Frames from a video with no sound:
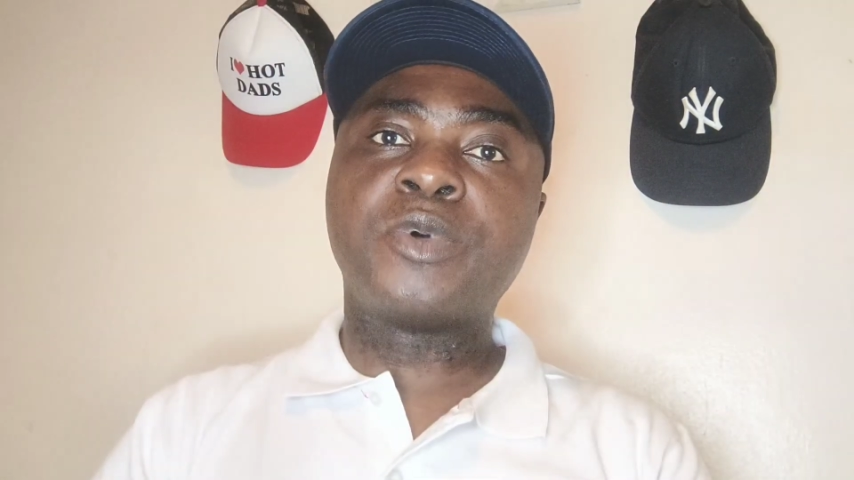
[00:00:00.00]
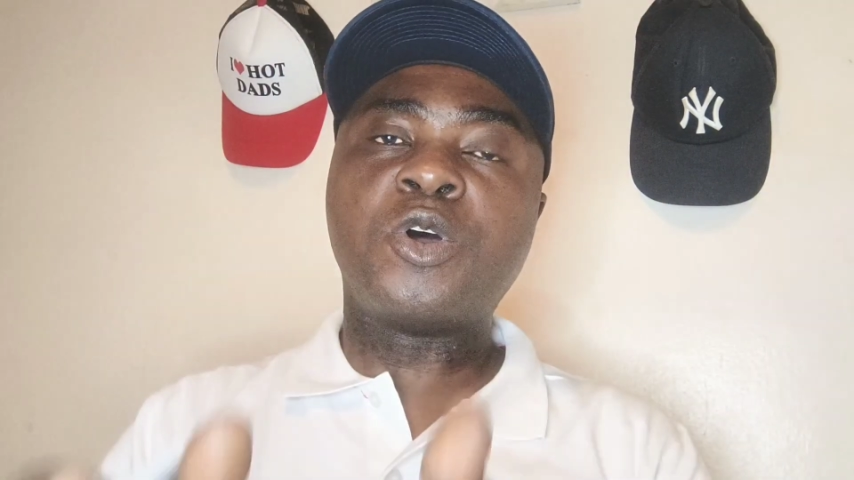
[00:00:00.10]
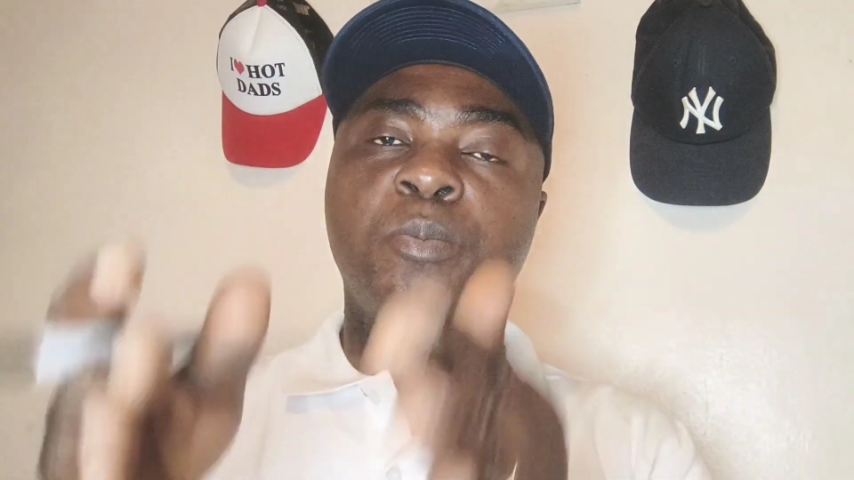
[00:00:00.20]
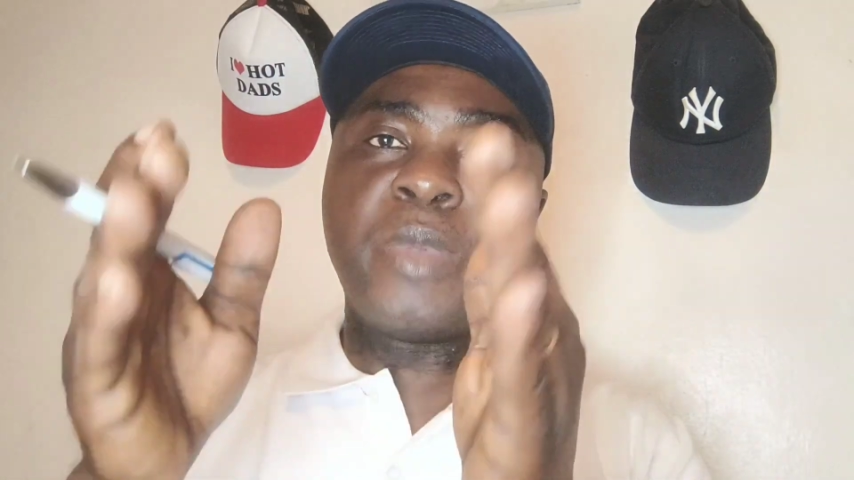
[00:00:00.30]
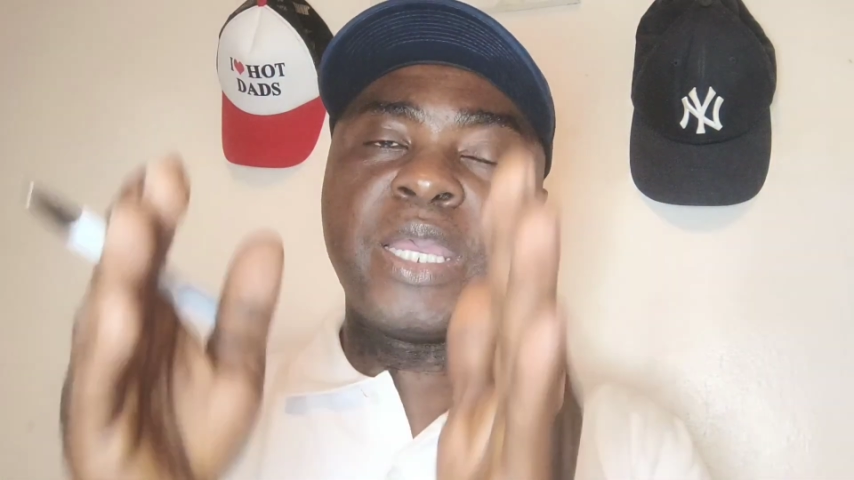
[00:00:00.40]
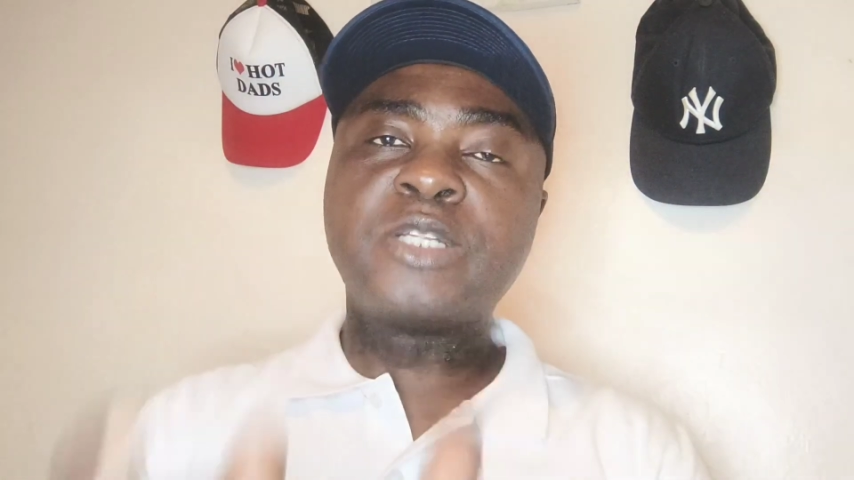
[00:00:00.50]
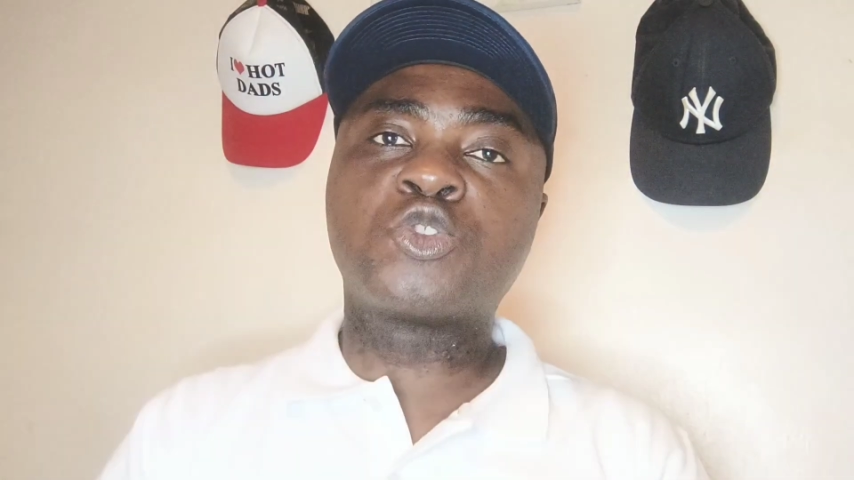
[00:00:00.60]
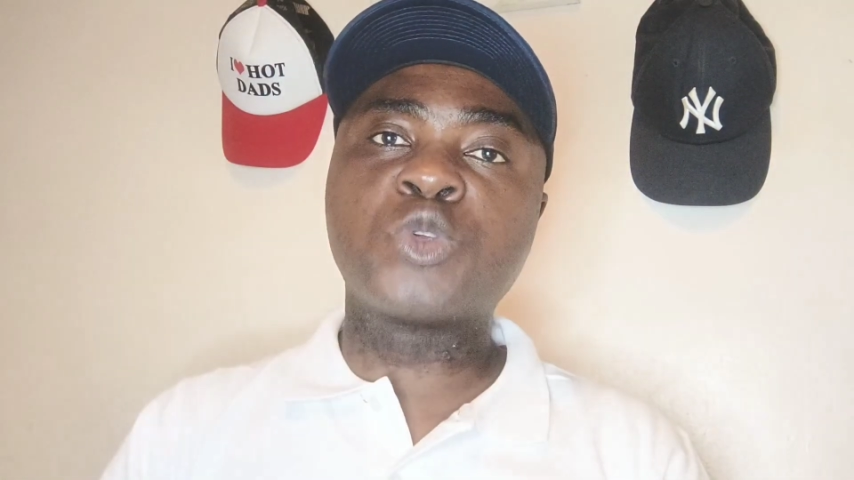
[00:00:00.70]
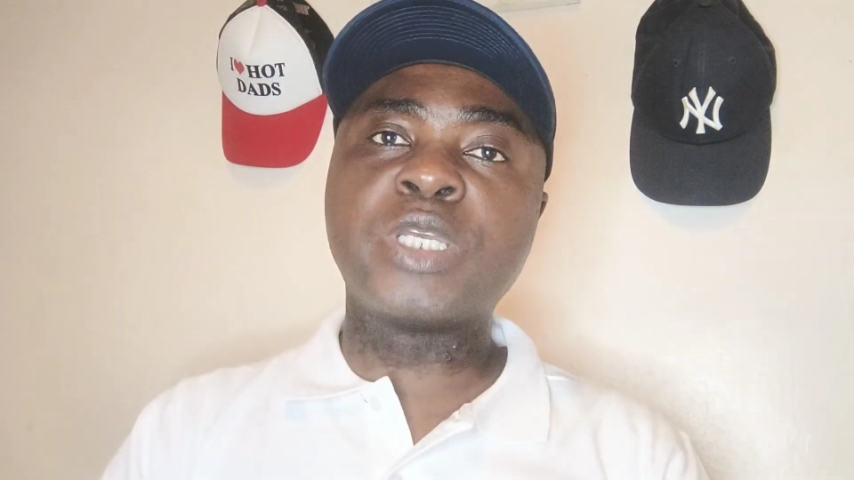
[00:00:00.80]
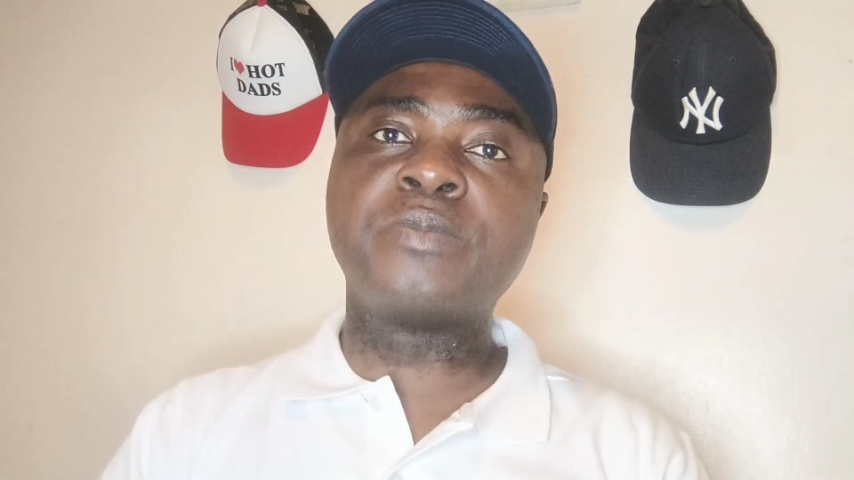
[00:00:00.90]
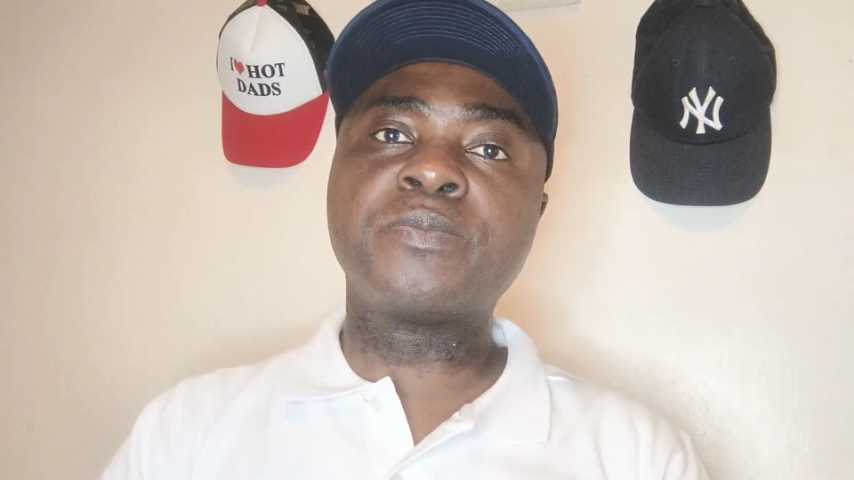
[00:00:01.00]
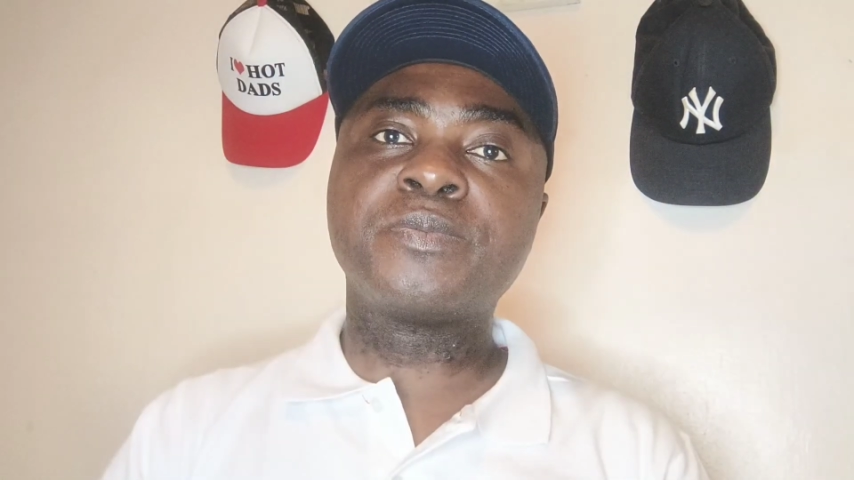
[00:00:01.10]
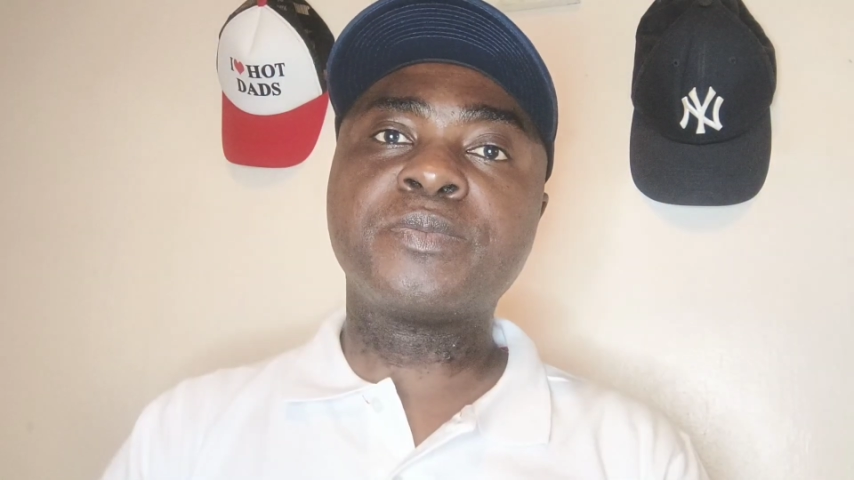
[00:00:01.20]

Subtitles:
or maize tree